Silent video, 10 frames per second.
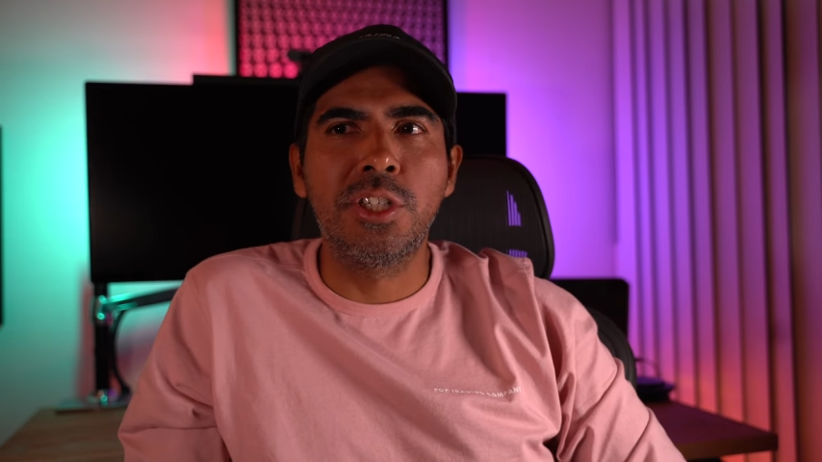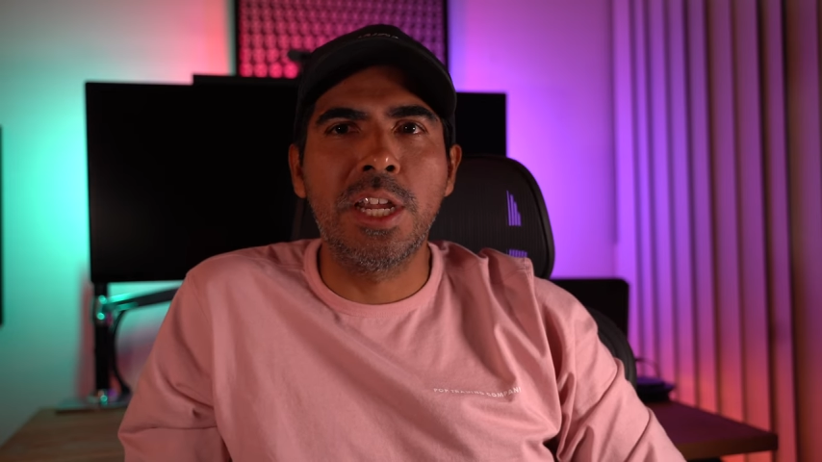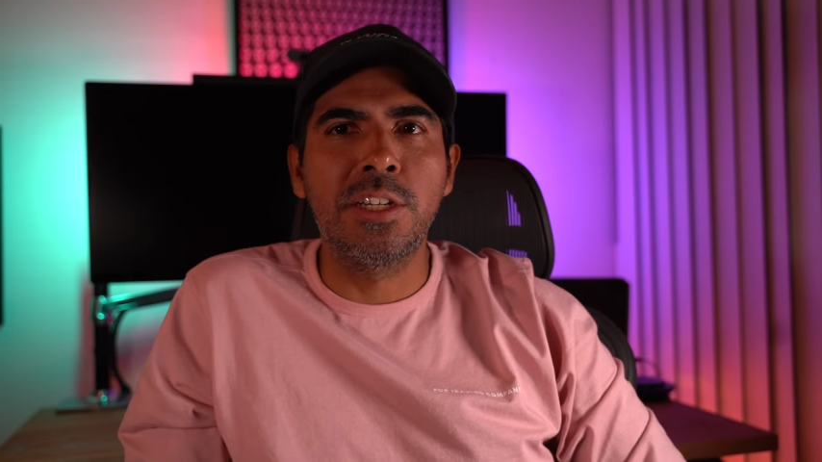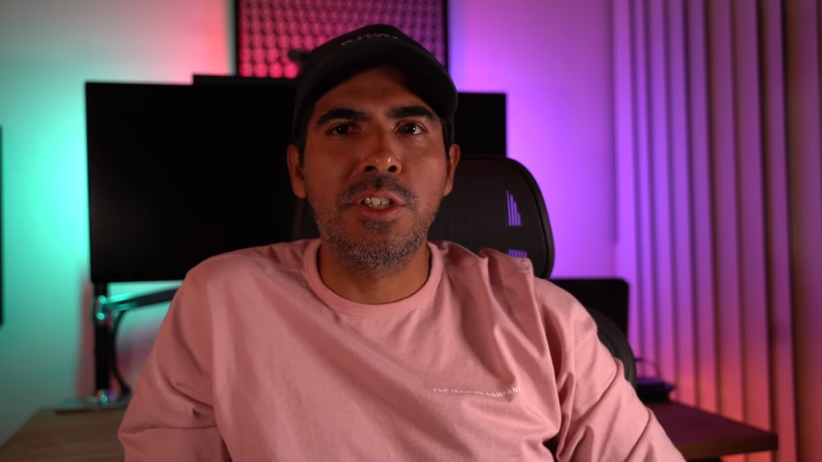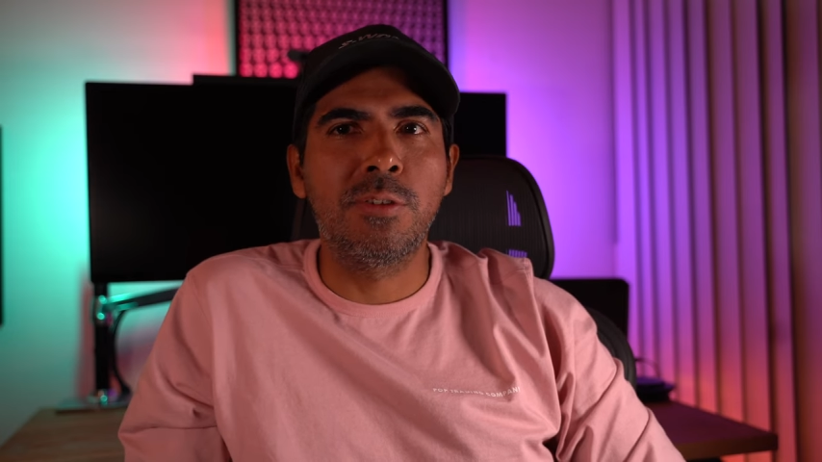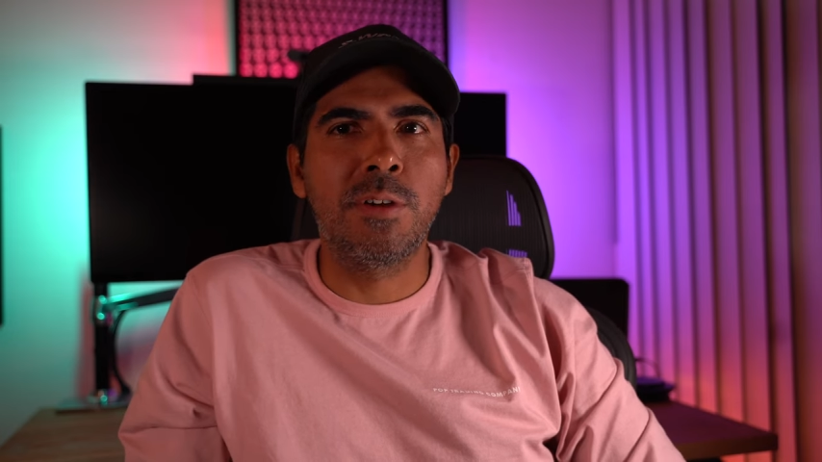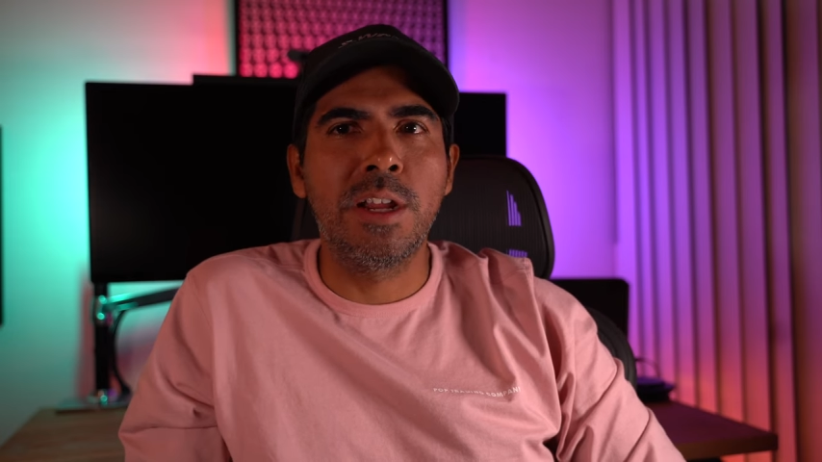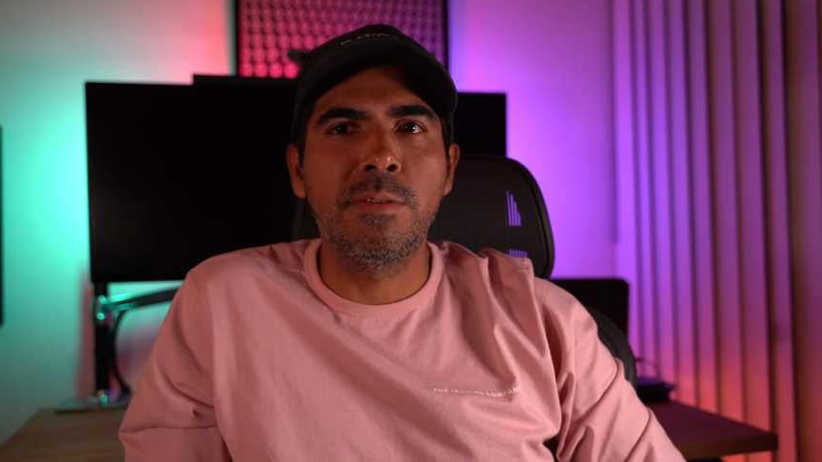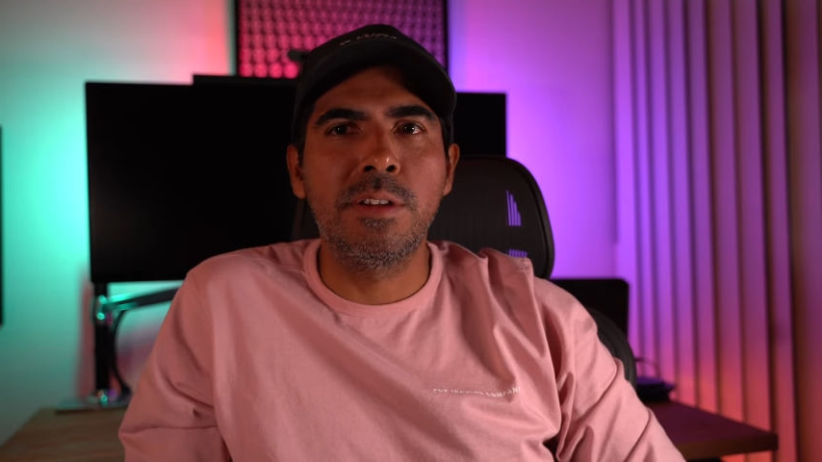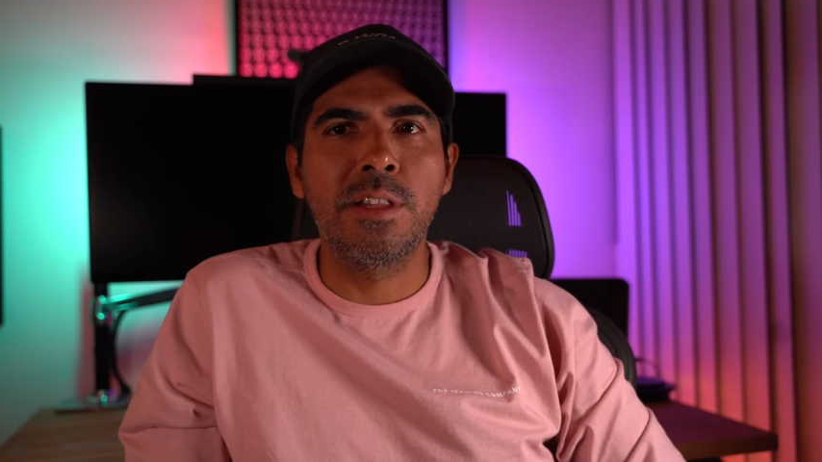change the grade when you